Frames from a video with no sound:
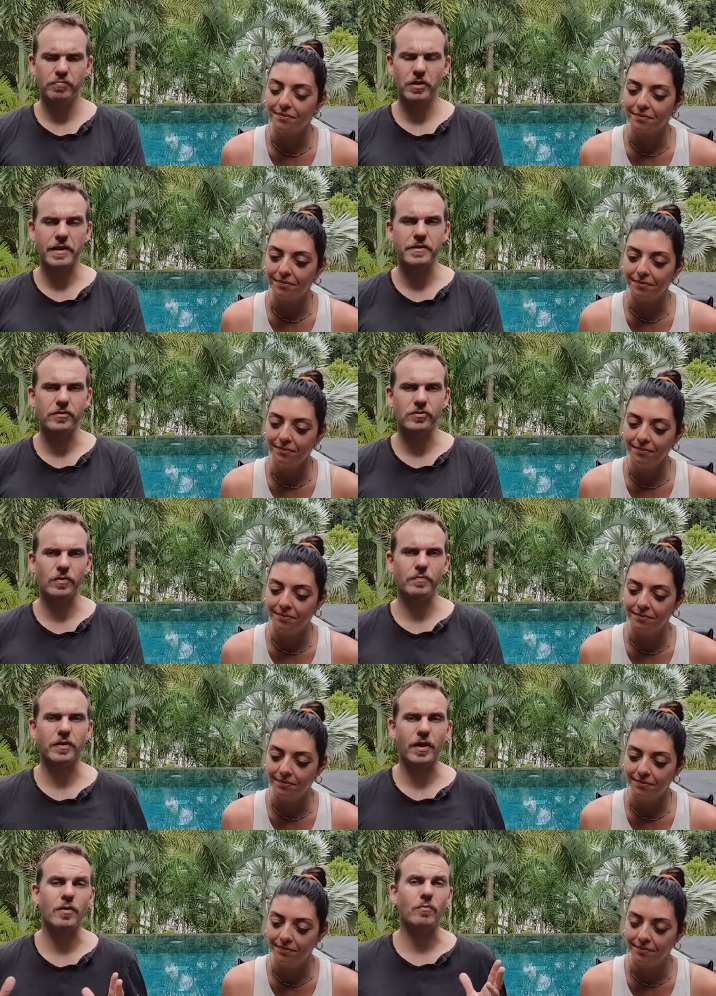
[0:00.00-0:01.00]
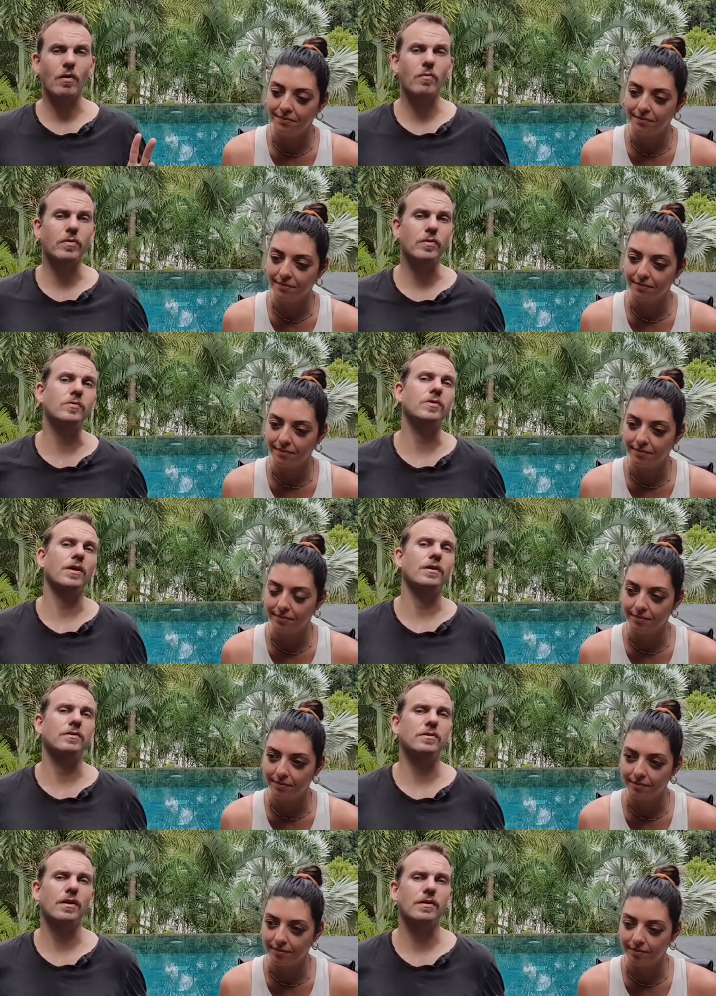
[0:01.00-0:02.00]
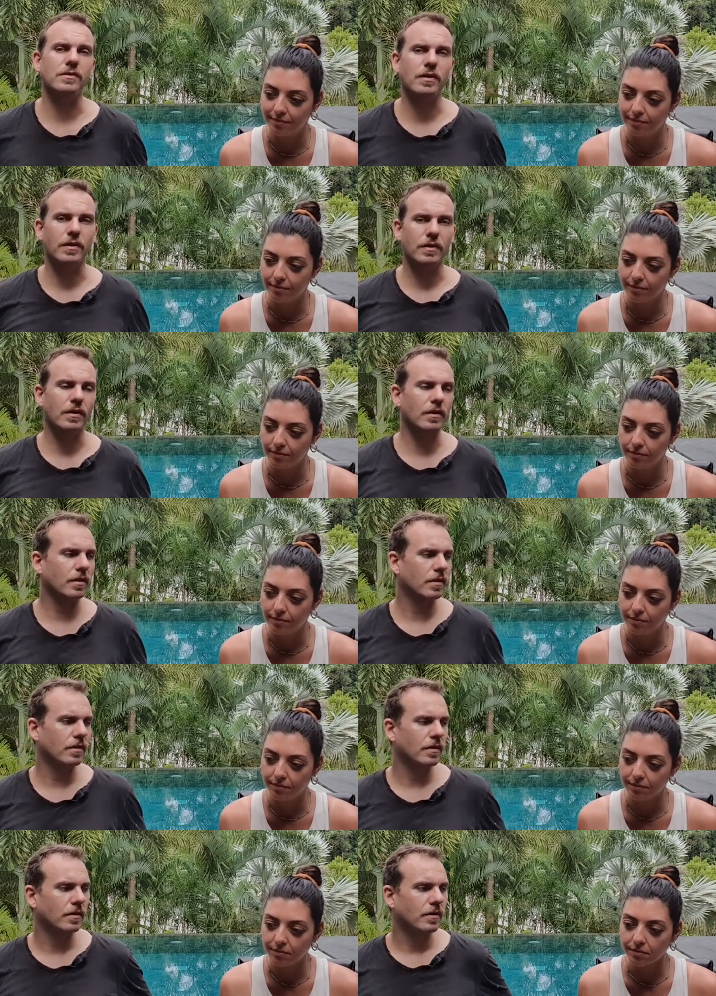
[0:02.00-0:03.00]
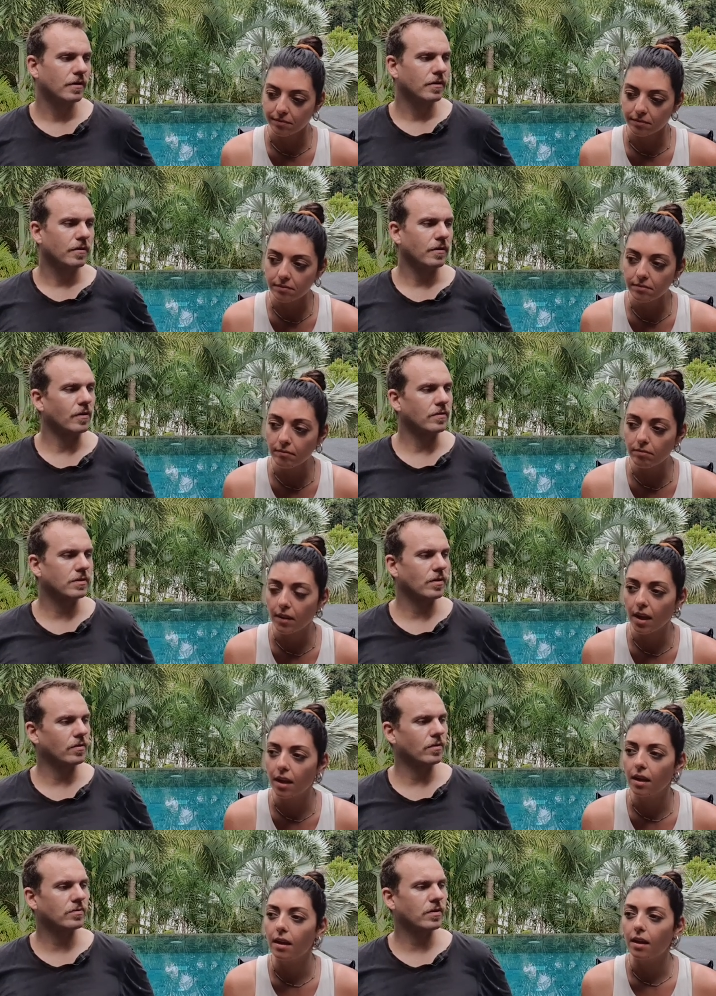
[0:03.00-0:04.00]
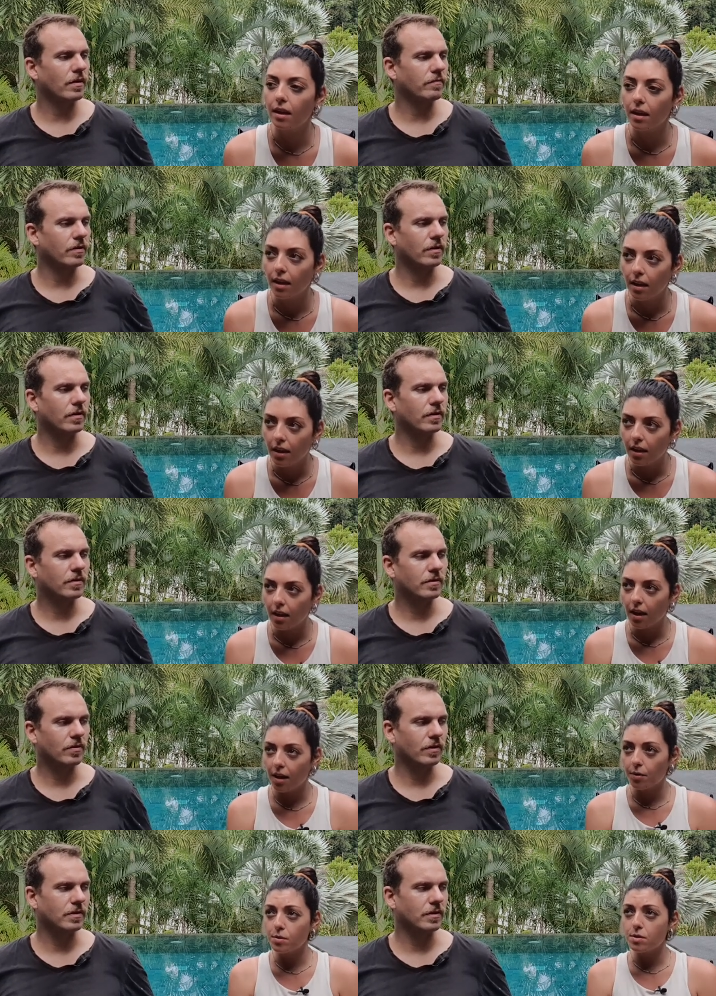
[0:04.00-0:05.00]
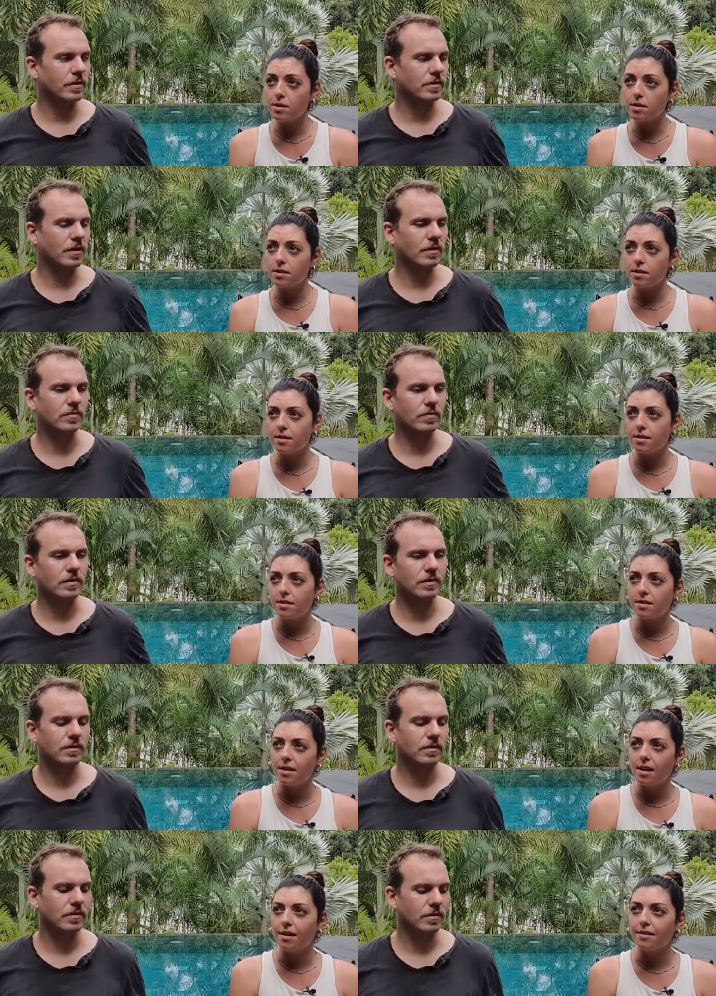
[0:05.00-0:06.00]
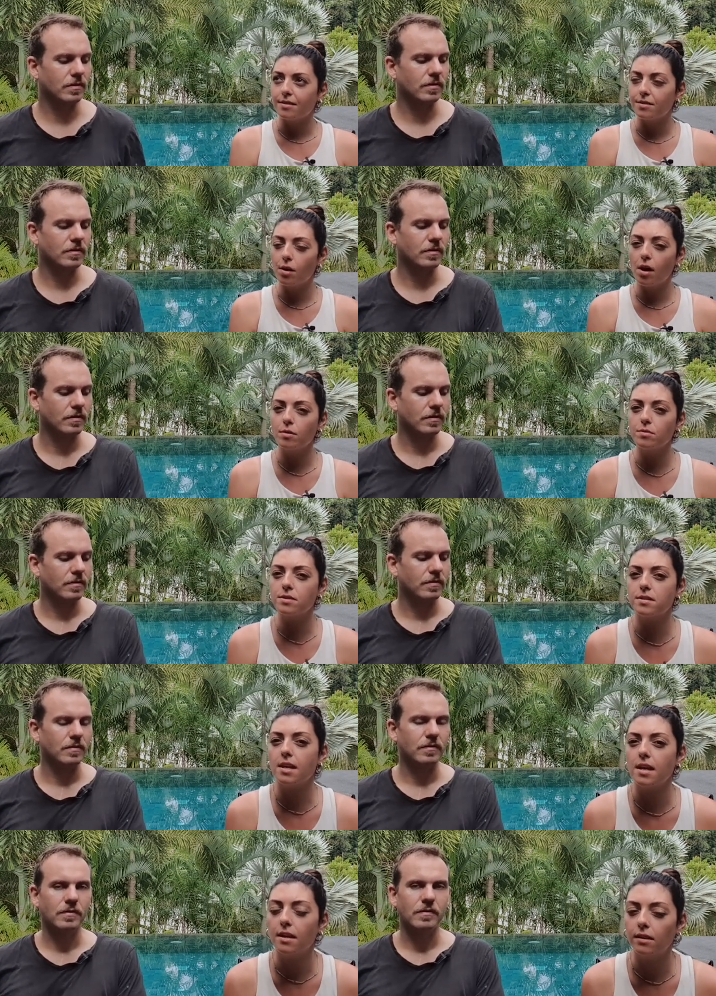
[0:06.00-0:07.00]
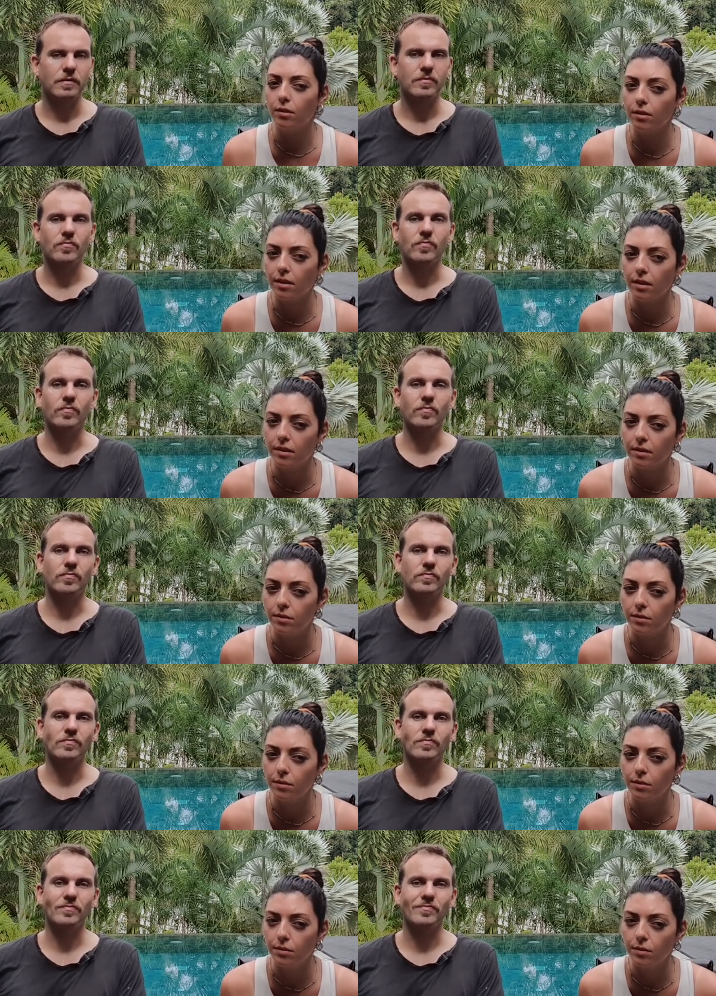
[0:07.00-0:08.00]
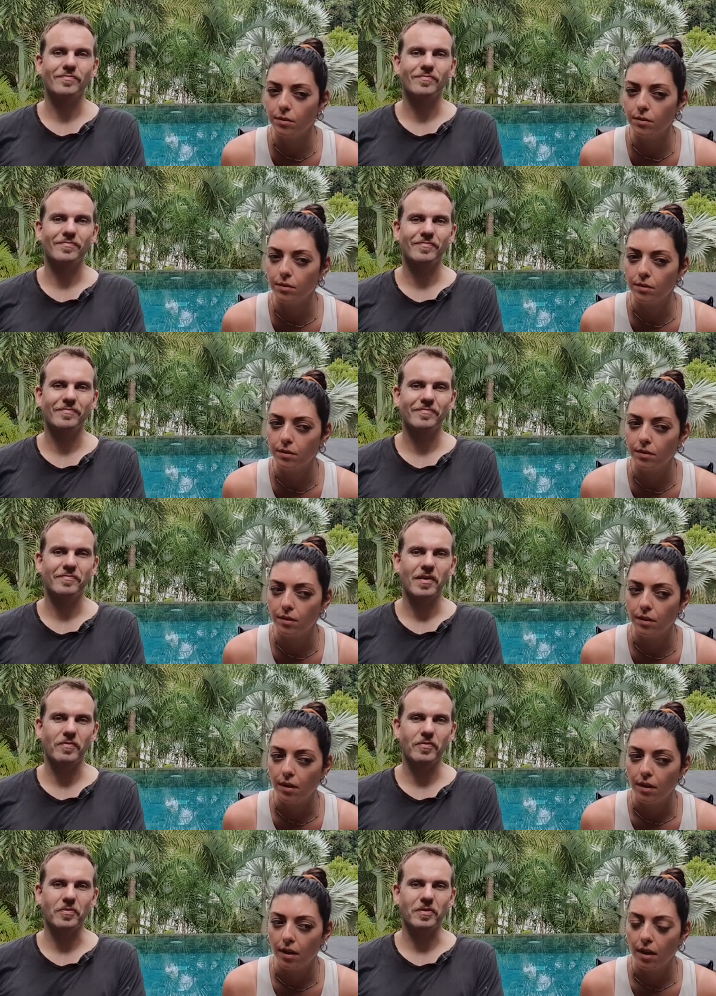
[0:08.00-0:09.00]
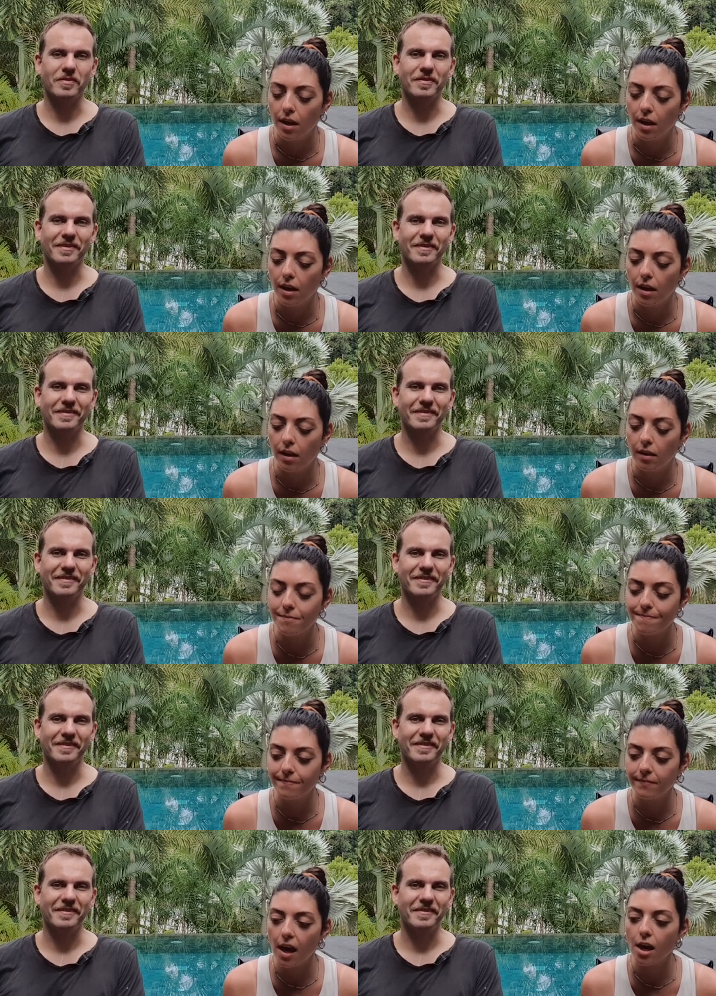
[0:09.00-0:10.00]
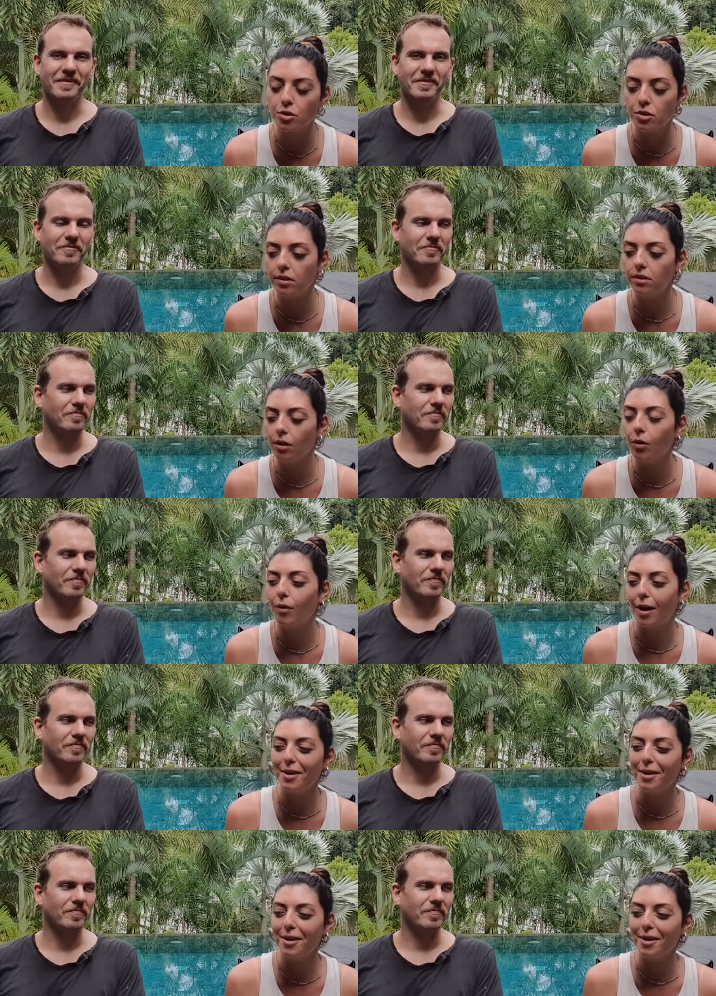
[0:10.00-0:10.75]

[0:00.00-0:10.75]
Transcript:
Speaker 1: plan your trip again, what would you change as like a, you know, solo traveler going would, to these countries?
Speaker 2: Yeah. So I would stay longer to. Everywhere. Actually, no.